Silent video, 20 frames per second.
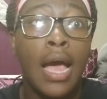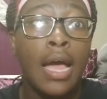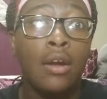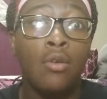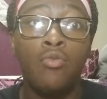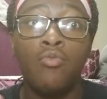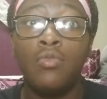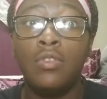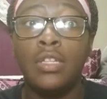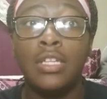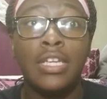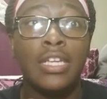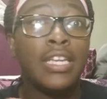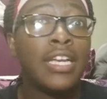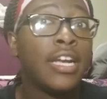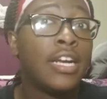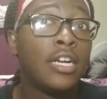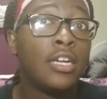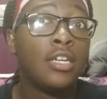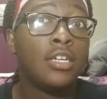I don't really
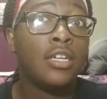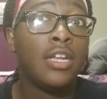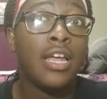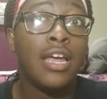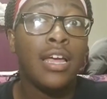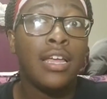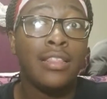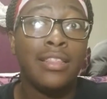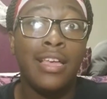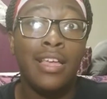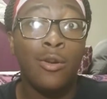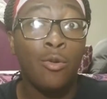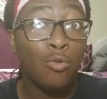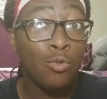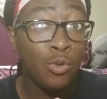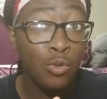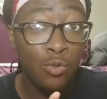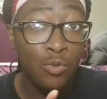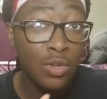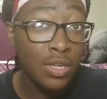care that they
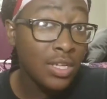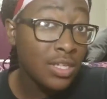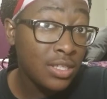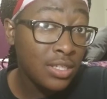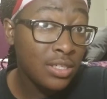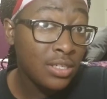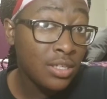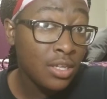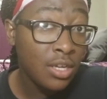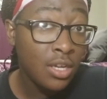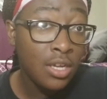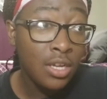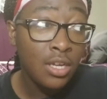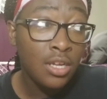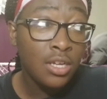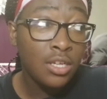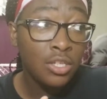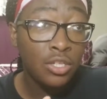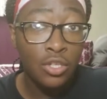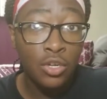don't do this
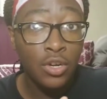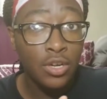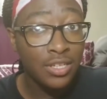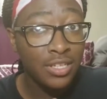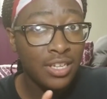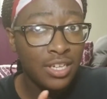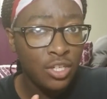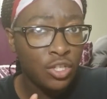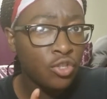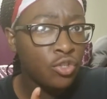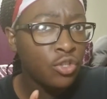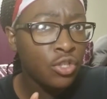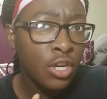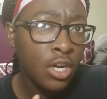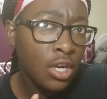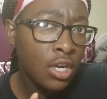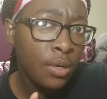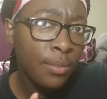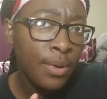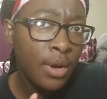certain thing that you're
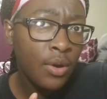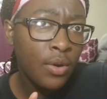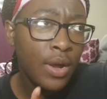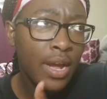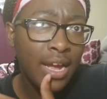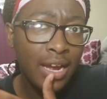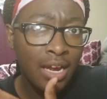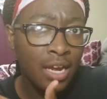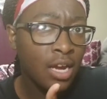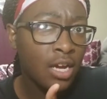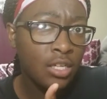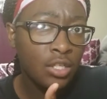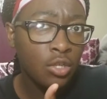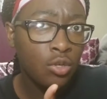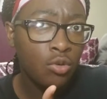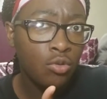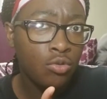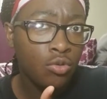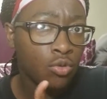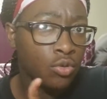talking about at
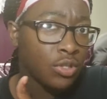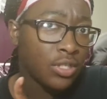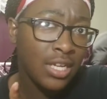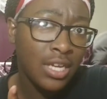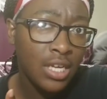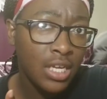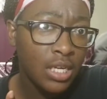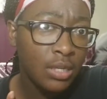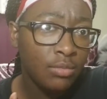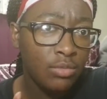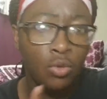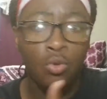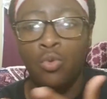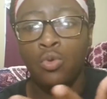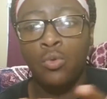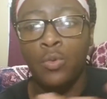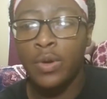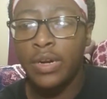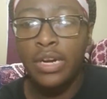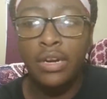Costco's or Sam's or
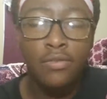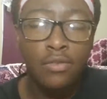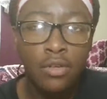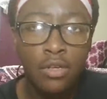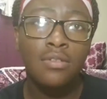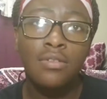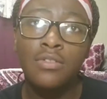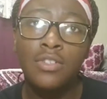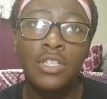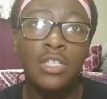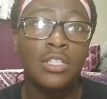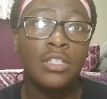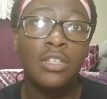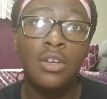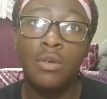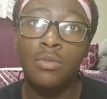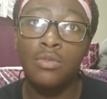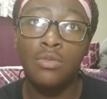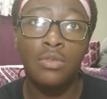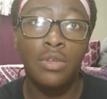whatever. Just
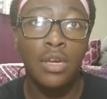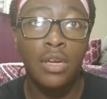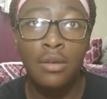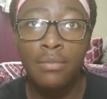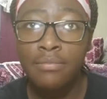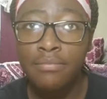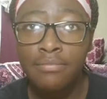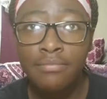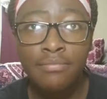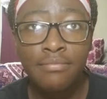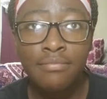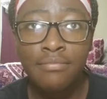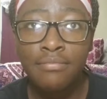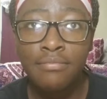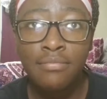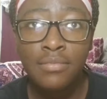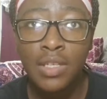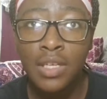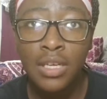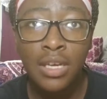don't do that.
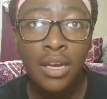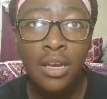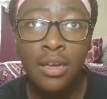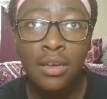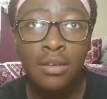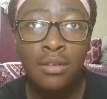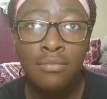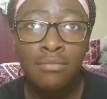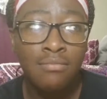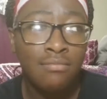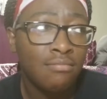Okay.